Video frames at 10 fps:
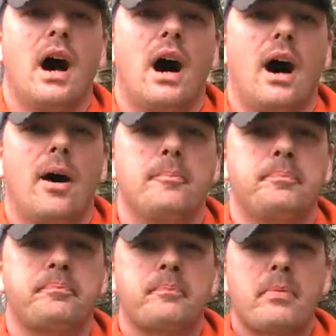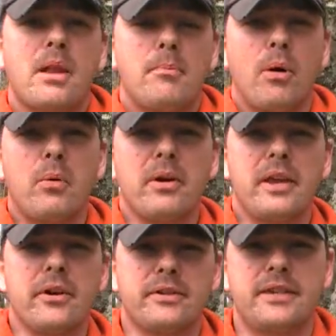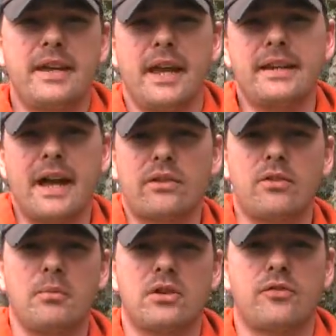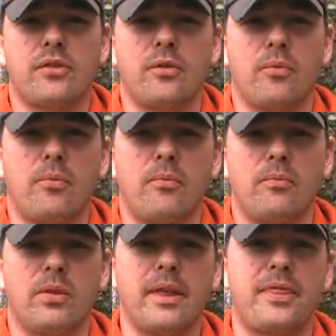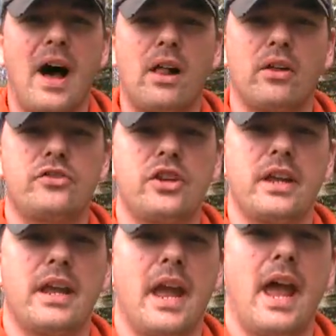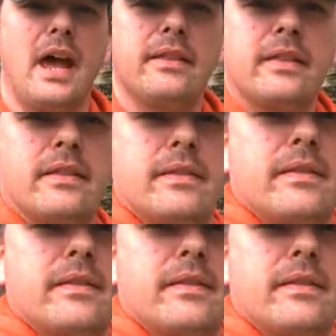Um, but we're here today not so much for the lithology and,